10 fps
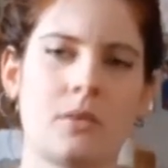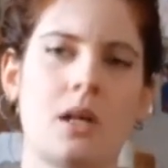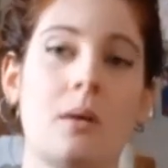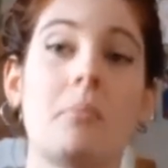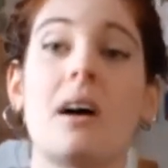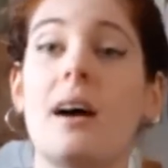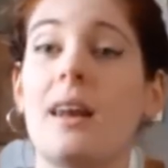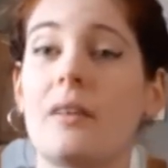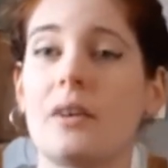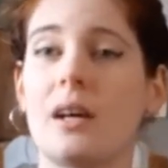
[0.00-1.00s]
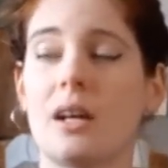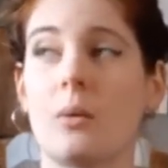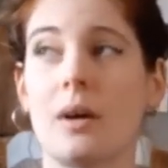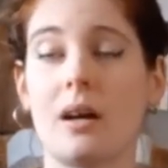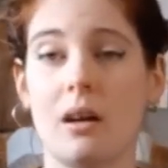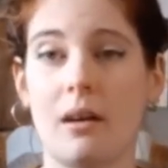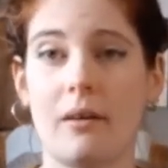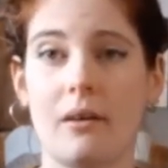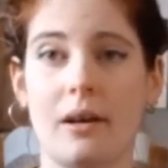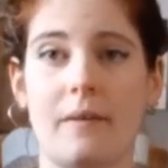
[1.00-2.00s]
But I love it and I wear it a
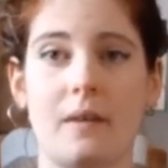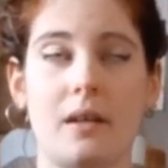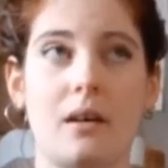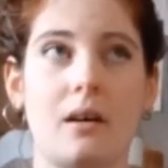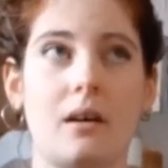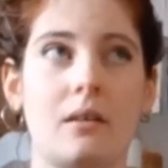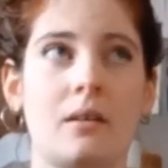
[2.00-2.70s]
lot, and the yarn